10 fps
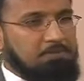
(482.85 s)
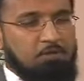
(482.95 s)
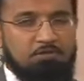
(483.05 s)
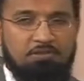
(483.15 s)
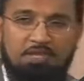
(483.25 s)

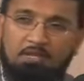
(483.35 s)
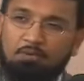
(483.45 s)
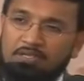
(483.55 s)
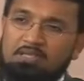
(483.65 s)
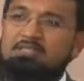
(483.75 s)
don't think
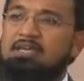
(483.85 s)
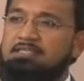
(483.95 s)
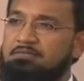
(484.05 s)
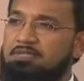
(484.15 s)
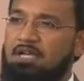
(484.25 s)
what they say
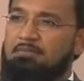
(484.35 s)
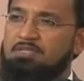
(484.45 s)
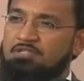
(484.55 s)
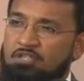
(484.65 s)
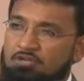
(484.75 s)

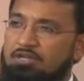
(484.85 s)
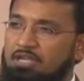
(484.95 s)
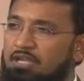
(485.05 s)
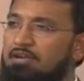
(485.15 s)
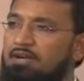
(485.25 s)
sometimes, and children
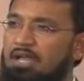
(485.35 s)
hear.